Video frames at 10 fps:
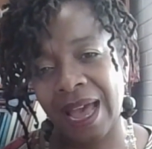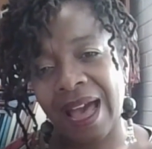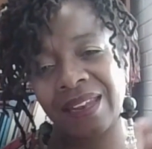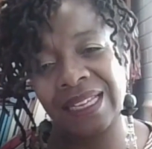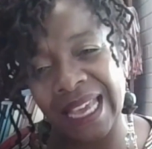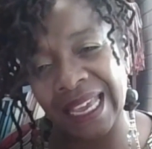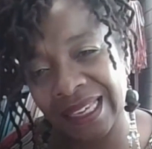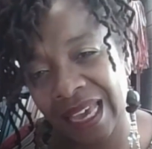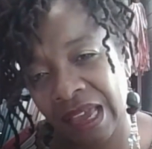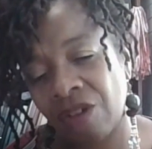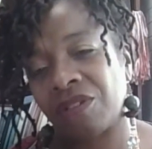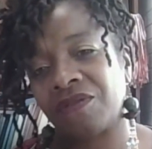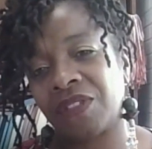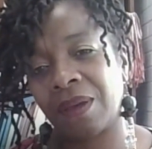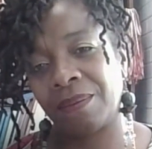how to take care
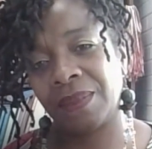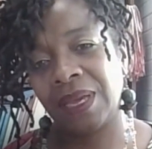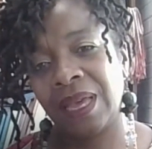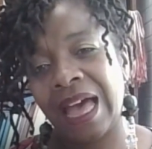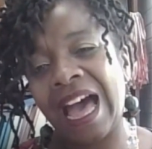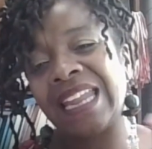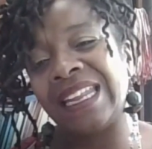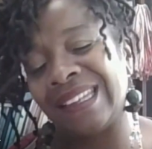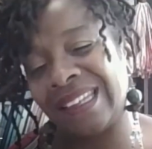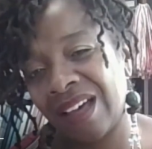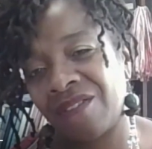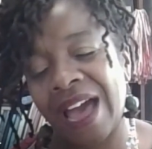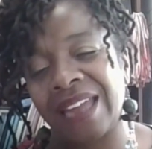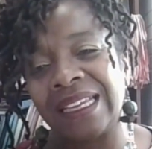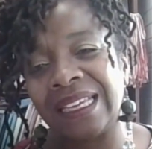of them, how to
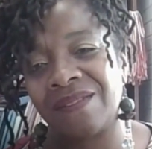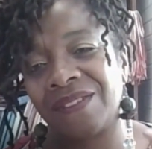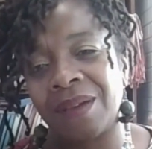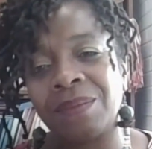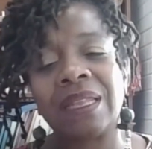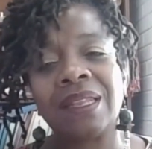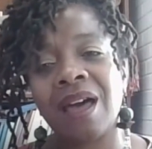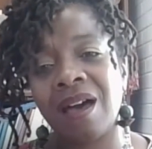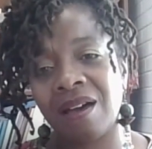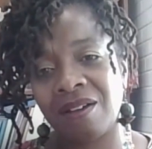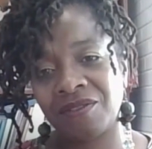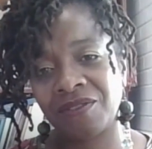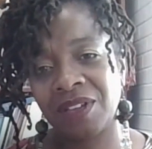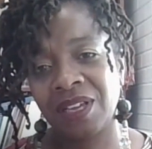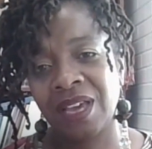love, how to give them the
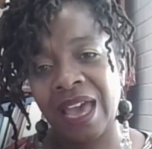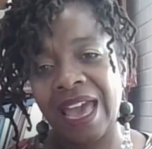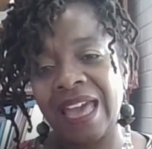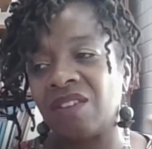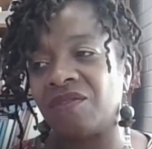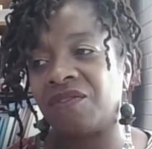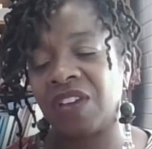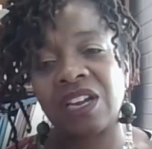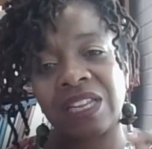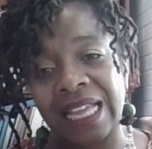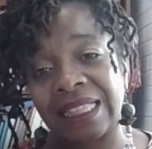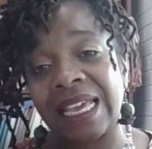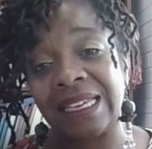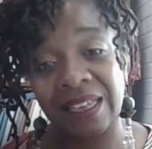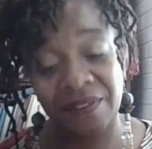love and the vigor that
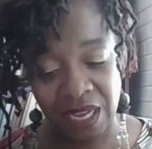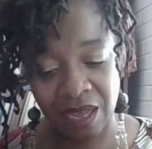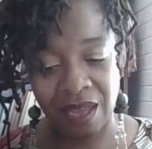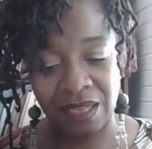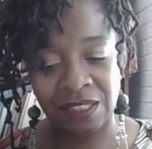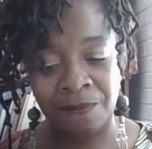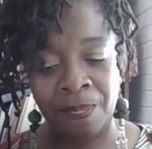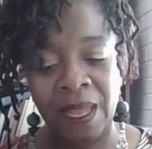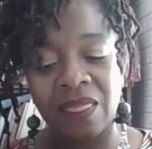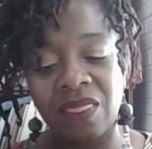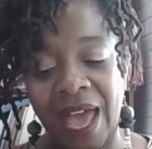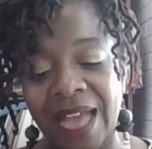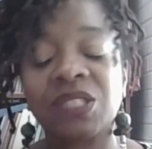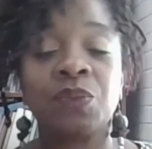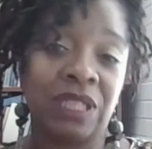they give to us.
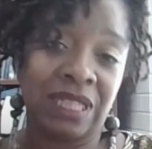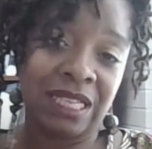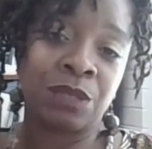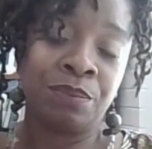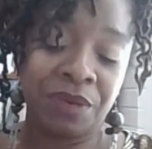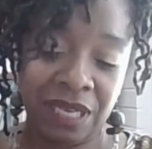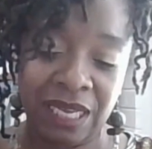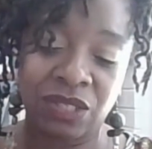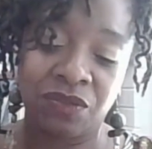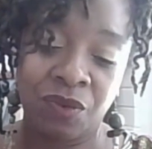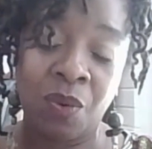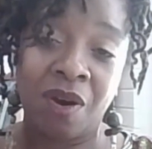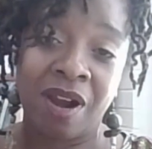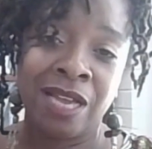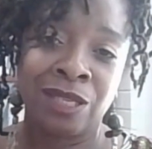That's what this book is
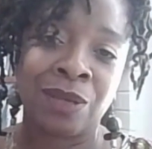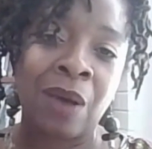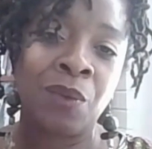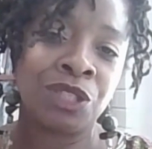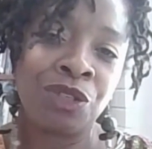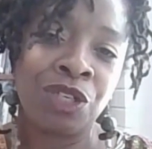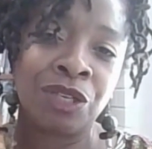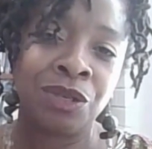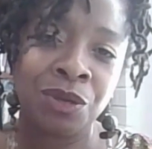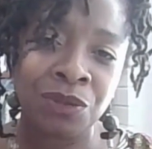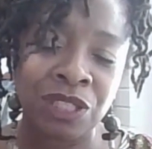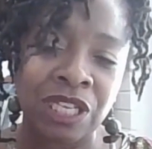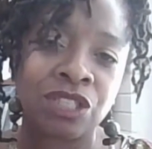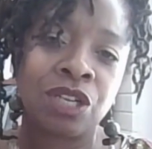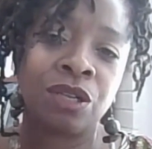for. So I want you to use
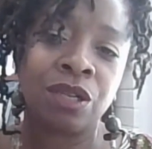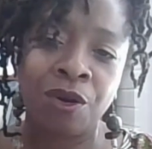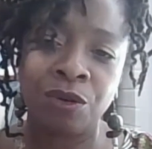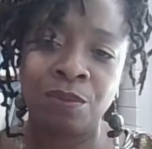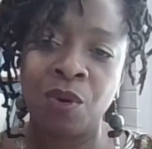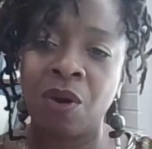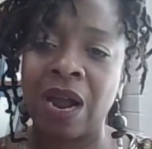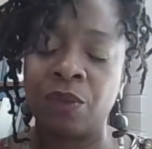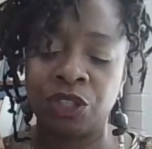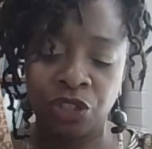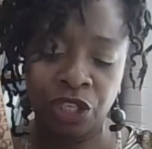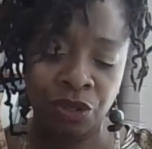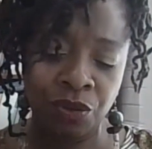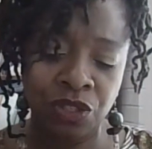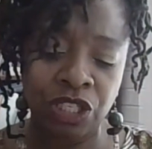it to learn more. I want you to
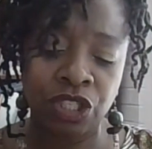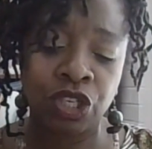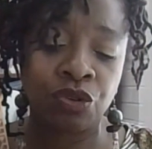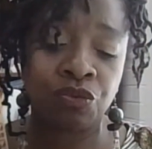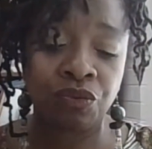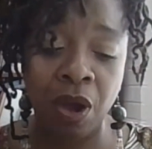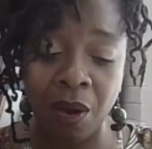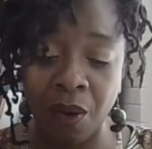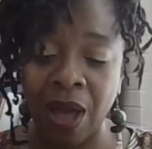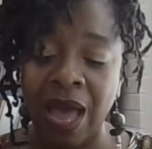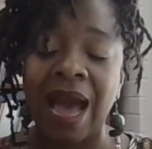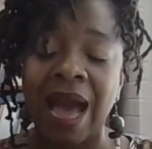use it to grow.